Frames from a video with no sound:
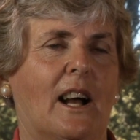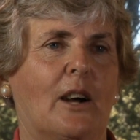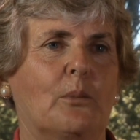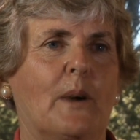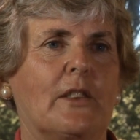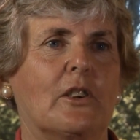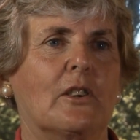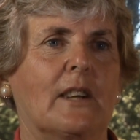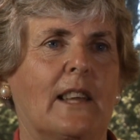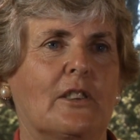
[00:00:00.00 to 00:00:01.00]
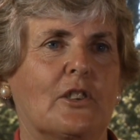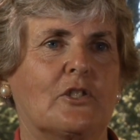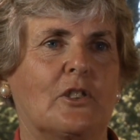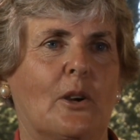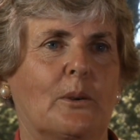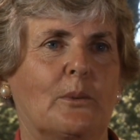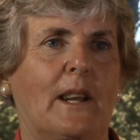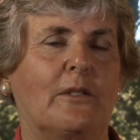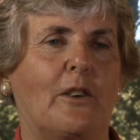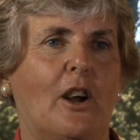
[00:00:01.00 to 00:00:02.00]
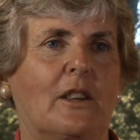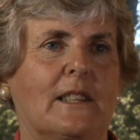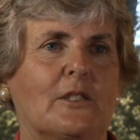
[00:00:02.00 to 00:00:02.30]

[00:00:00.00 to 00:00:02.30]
weather and their snow and rainfall